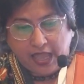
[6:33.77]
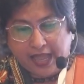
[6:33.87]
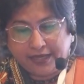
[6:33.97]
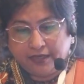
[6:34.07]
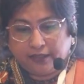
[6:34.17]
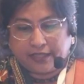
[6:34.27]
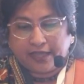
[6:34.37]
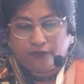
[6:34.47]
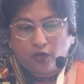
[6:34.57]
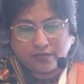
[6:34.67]
And
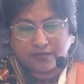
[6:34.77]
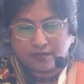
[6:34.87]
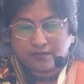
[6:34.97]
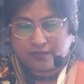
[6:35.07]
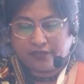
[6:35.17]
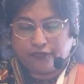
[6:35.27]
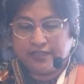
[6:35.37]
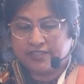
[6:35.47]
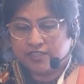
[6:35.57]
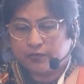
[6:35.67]
there was
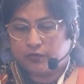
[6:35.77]
differences